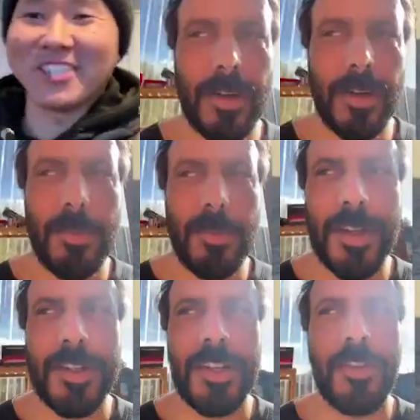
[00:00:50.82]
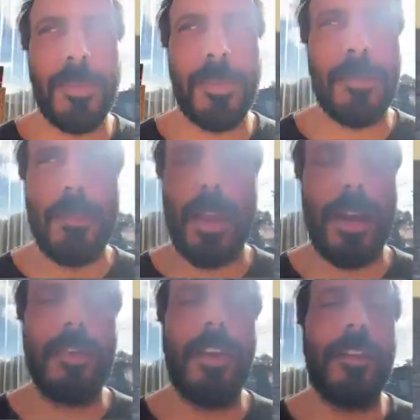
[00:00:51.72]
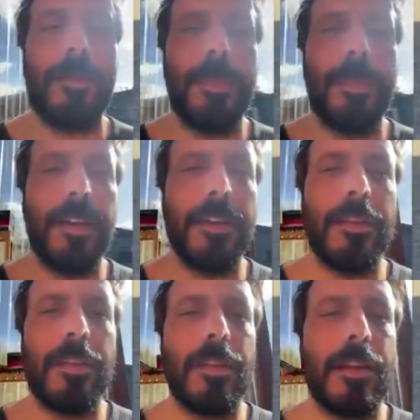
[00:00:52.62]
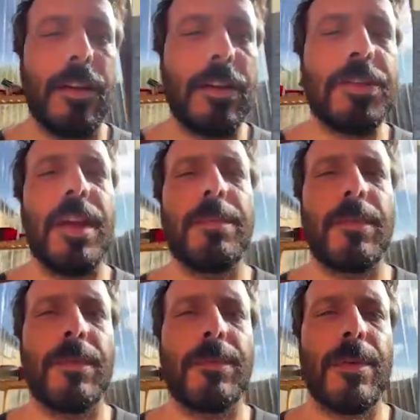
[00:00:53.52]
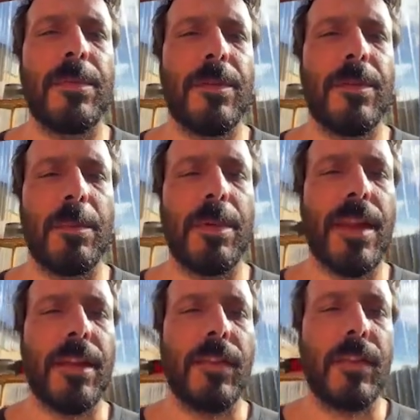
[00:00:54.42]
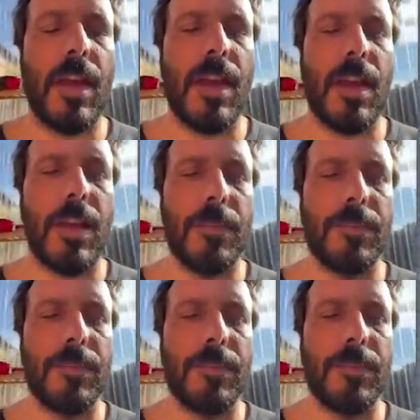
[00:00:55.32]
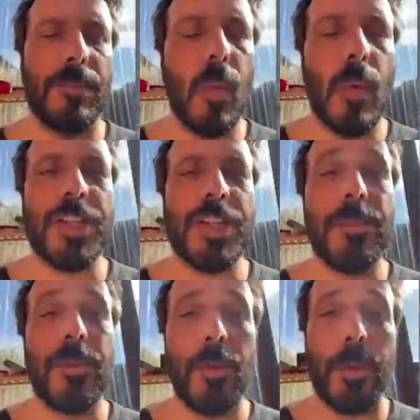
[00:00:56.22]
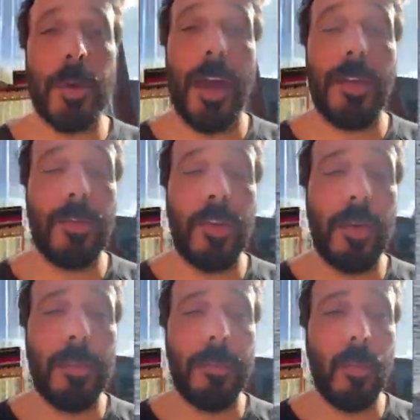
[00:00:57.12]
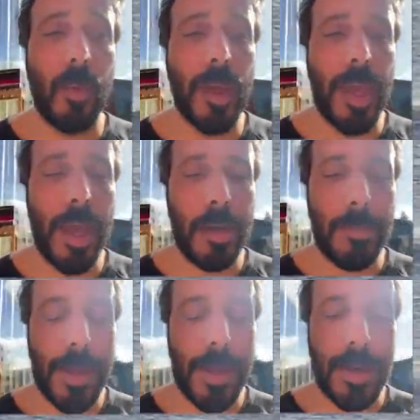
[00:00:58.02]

Your observations make a lot of sense because they're shaped from different blanks. When I shaped you your custom, we had met